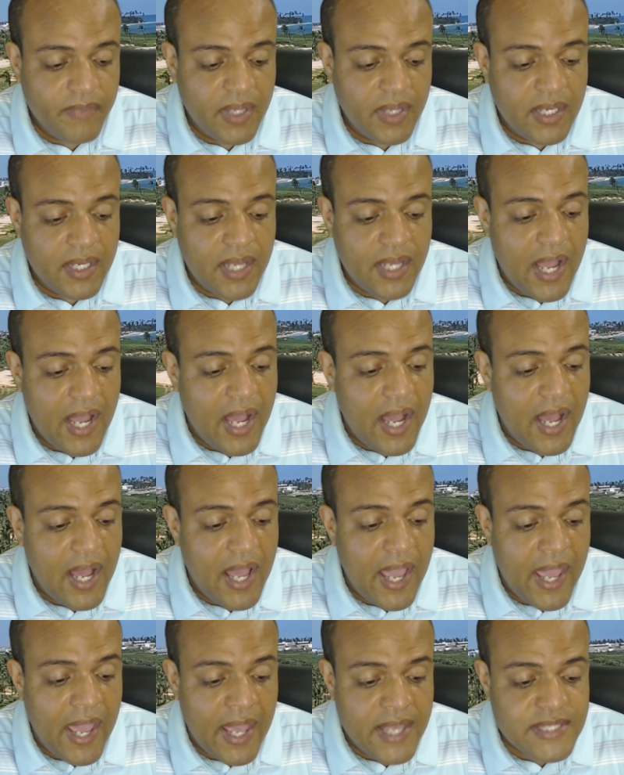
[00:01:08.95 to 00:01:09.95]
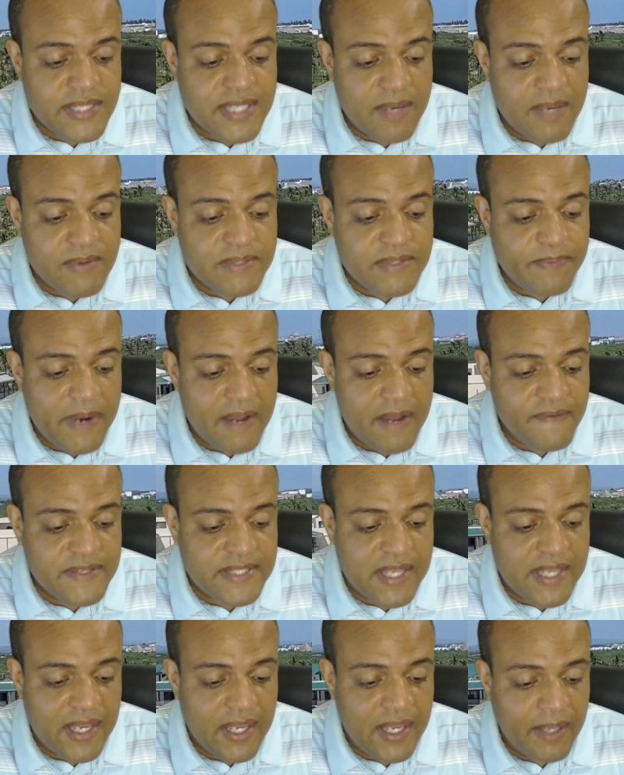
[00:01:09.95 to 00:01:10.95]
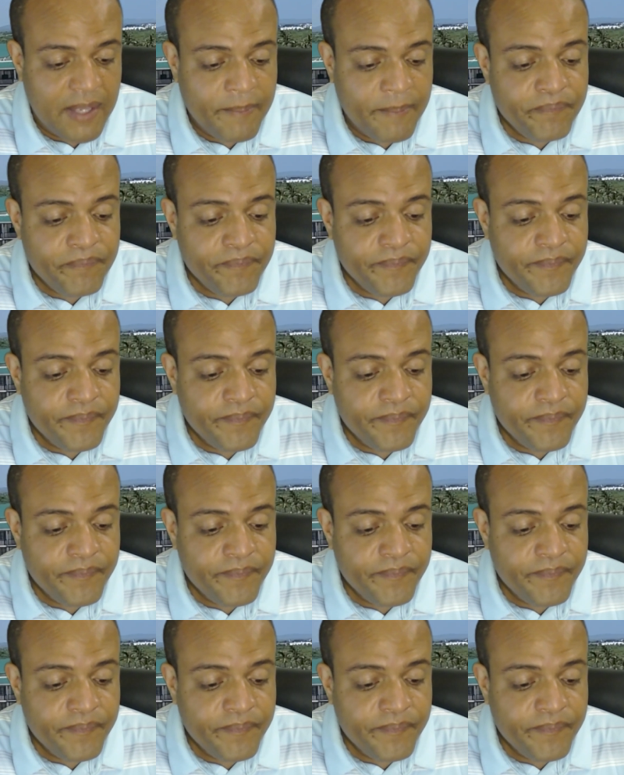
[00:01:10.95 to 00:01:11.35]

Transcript: and as I was prophesying,